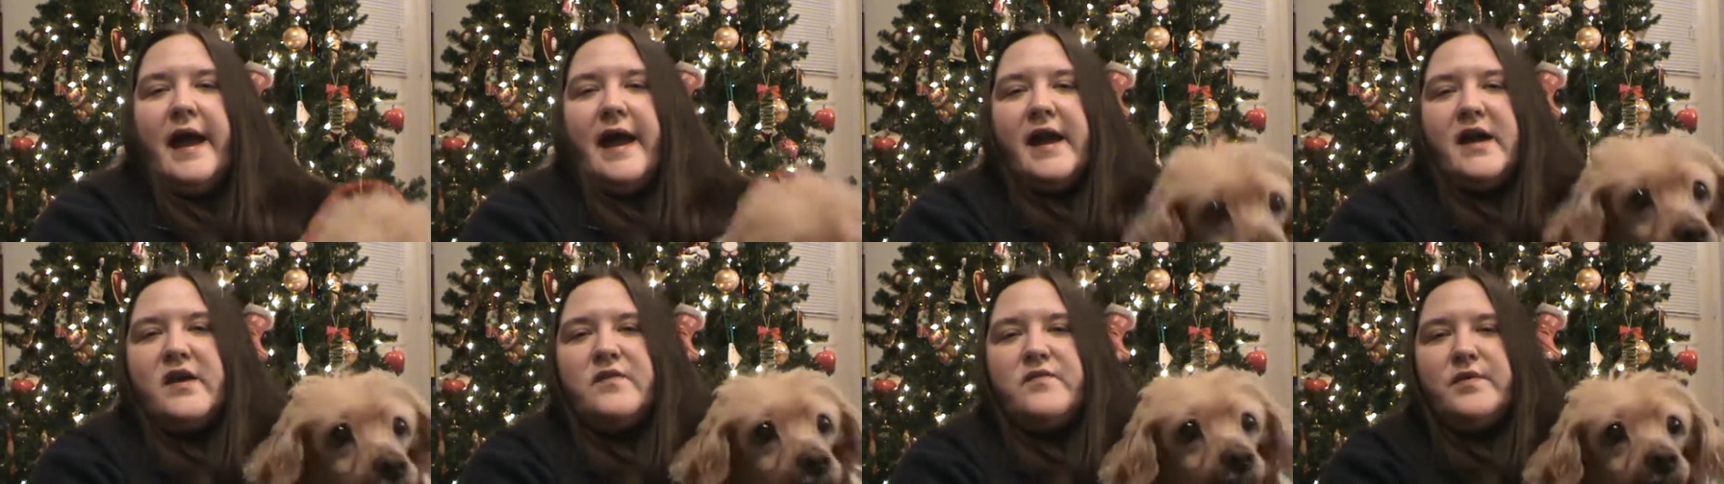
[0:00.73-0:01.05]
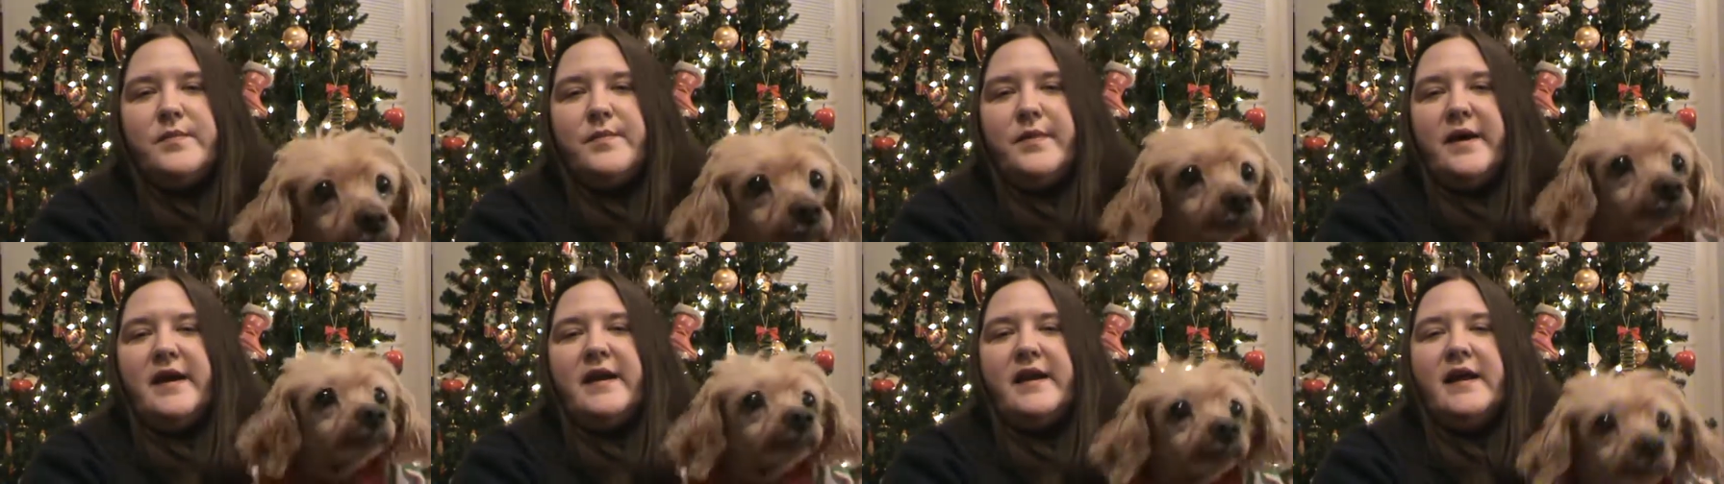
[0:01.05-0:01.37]
Hey
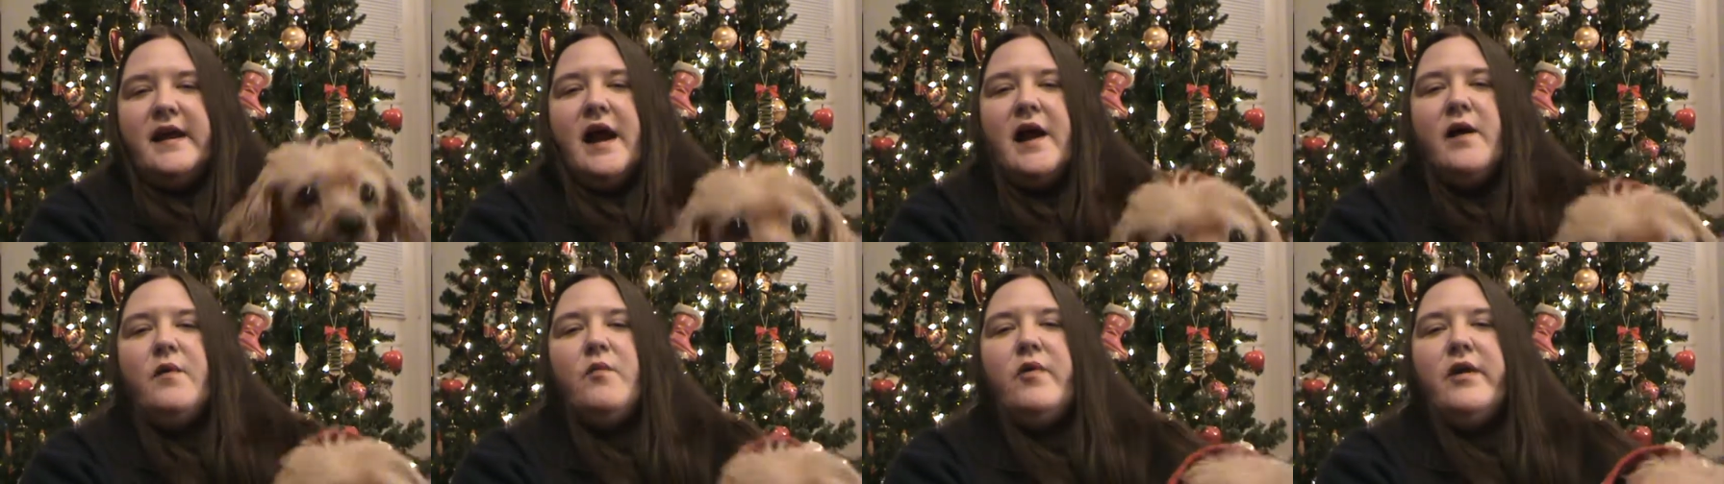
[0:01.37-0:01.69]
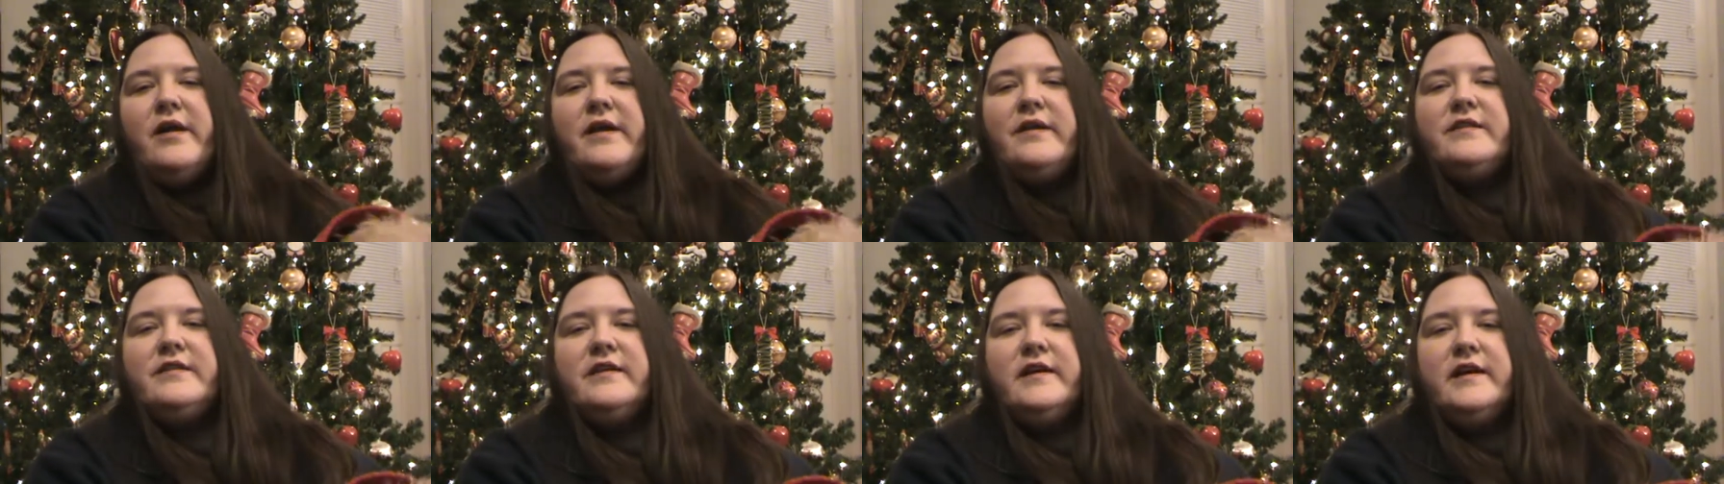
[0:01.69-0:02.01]
everybody, I
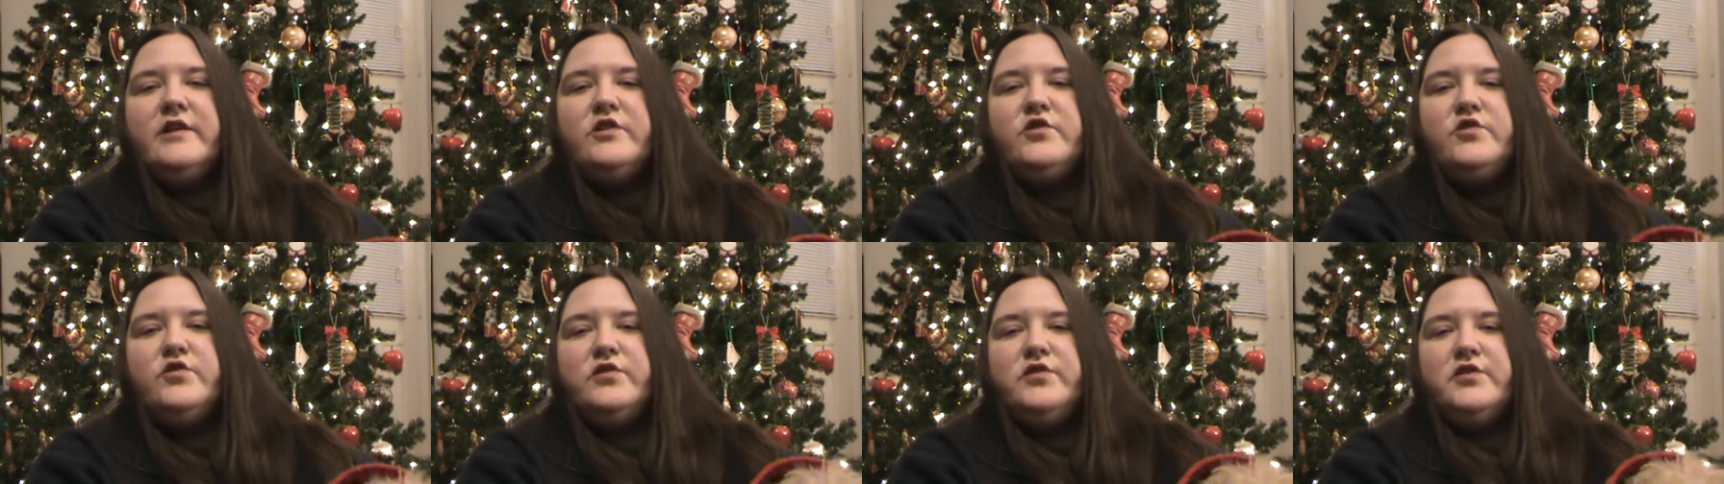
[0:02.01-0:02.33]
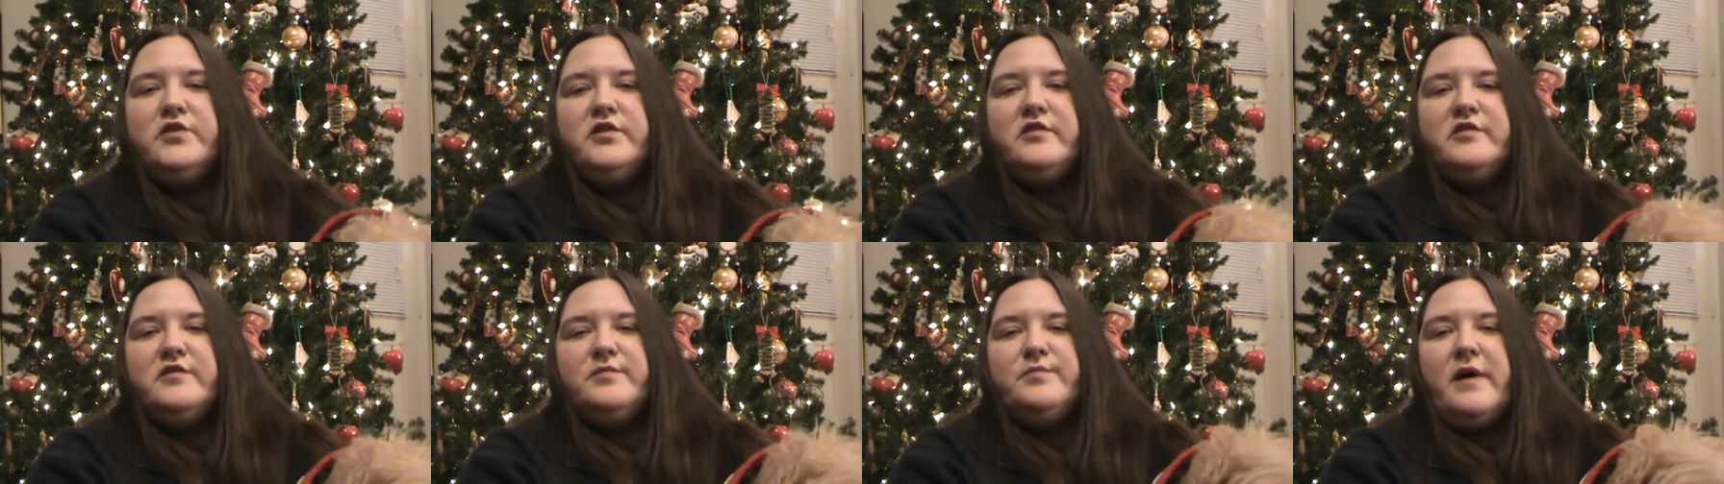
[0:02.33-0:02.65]
wanted to
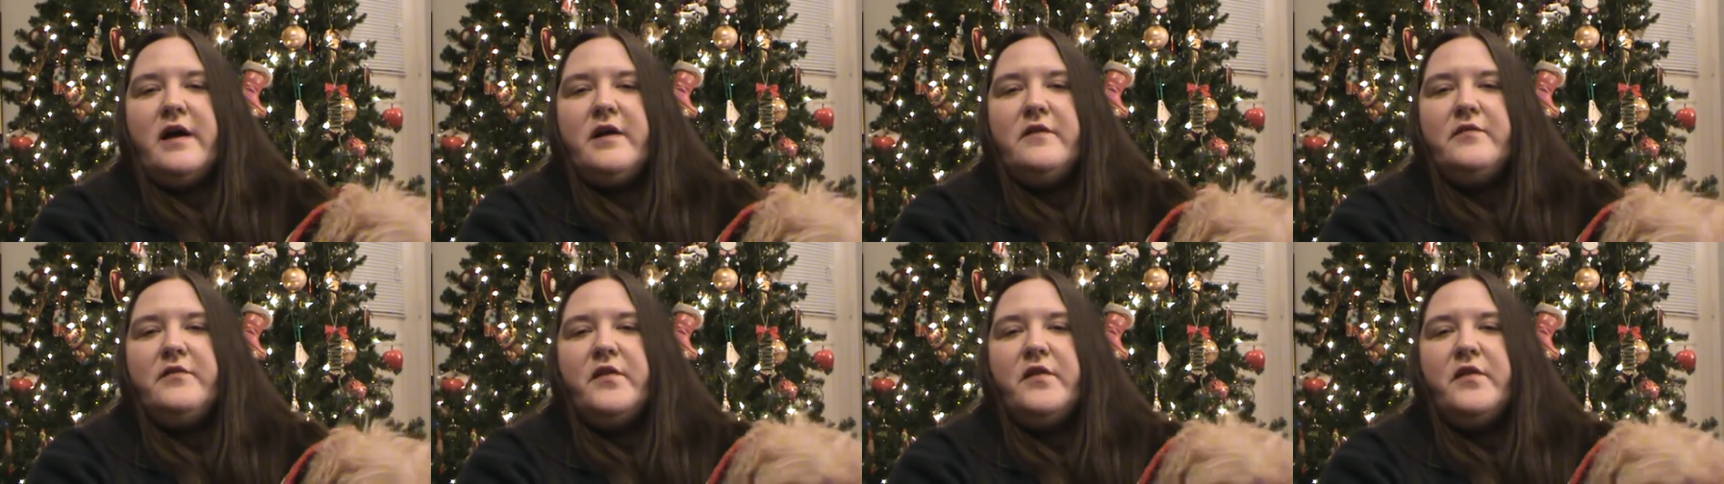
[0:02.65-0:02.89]
introduce my